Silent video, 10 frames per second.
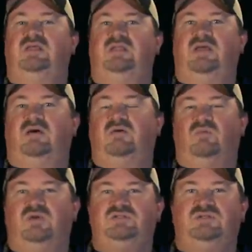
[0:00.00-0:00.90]
Now
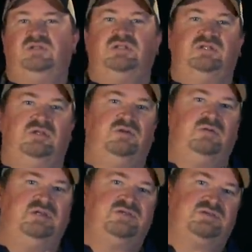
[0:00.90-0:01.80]
what you can
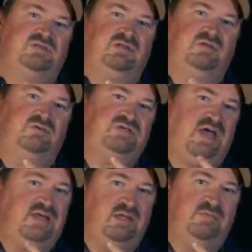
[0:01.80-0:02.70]
do is you
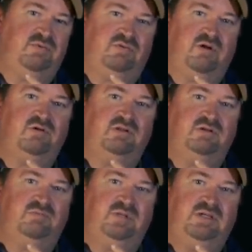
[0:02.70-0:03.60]
tighten up your throat a
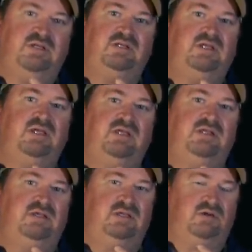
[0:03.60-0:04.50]
little bit and
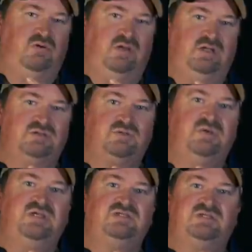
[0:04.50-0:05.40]
it can create a
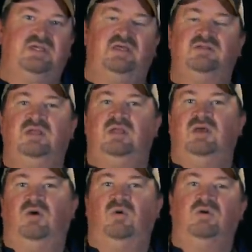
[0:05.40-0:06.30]
squeaky sound
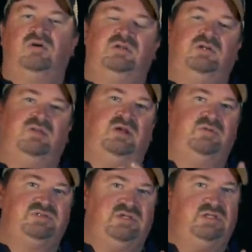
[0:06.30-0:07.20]
or you know like
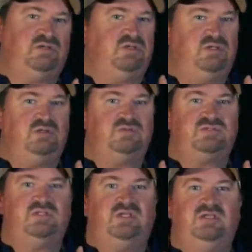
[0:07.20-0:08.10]
we said you can
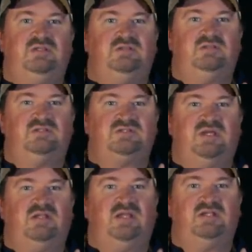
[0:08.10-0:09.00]
use the, the
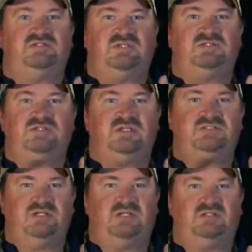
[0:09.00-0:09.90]
sound like tut
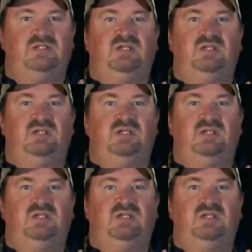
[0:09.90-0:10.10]
tut tut